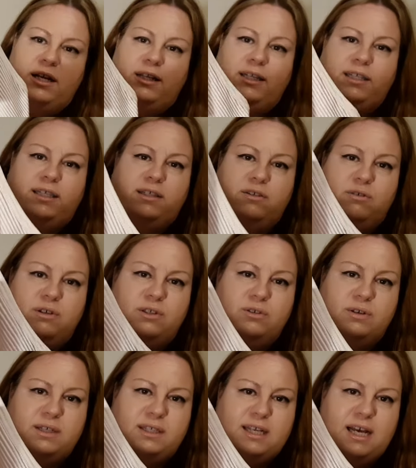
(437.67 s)
This is
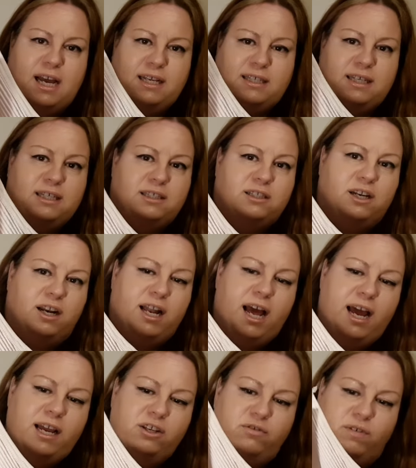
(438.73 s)
also a size extra
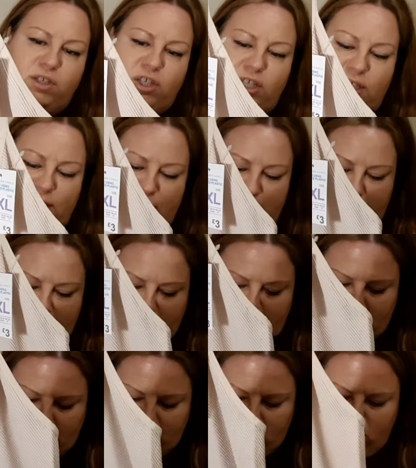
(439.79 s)
large, which is
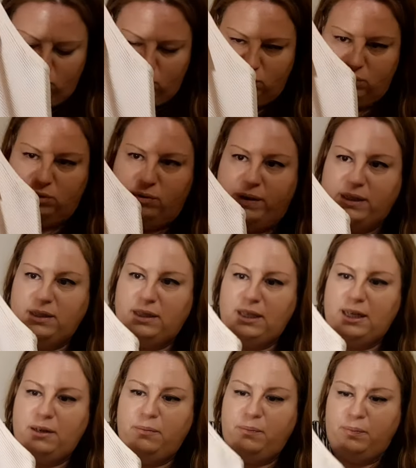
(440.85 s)
18 to
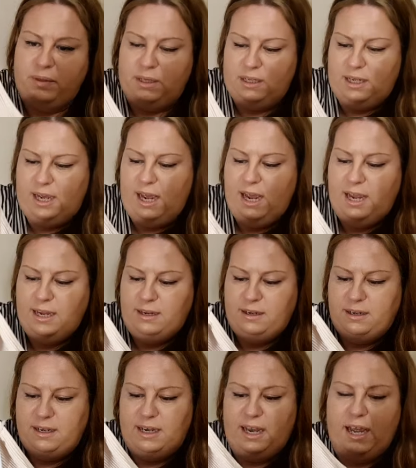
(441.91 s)
20. I
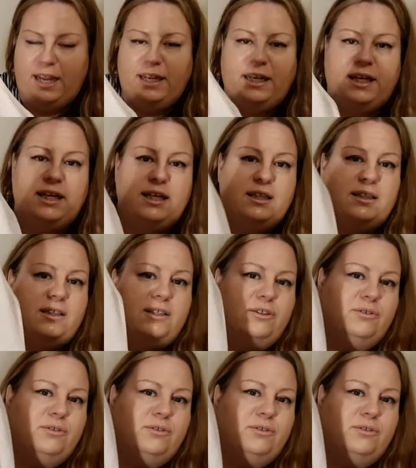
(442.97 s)
like it.